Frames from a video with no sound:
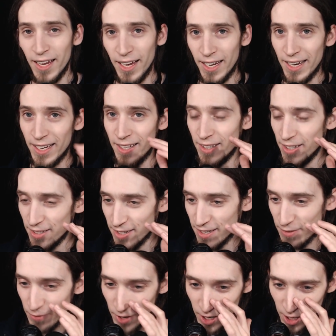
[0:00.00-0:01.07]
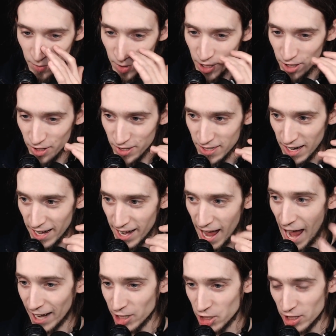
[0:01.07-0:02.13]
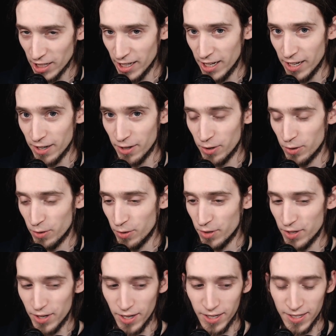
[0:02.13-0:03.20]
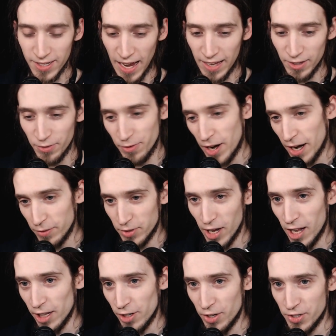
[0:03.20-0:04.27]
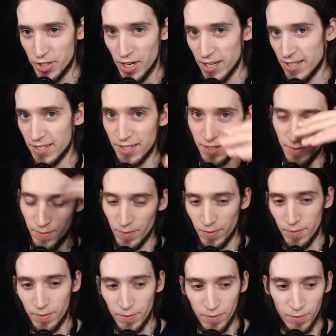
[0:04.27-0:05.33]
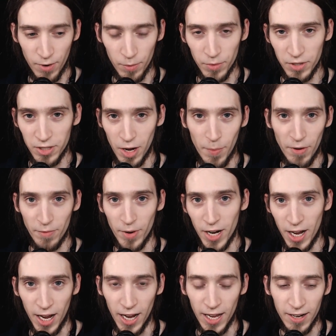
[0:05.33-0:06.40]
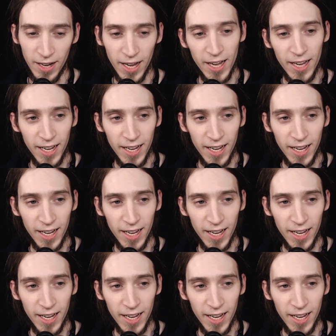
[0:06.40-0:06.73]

And this is funny because I actually sent $5 just from the top of my head.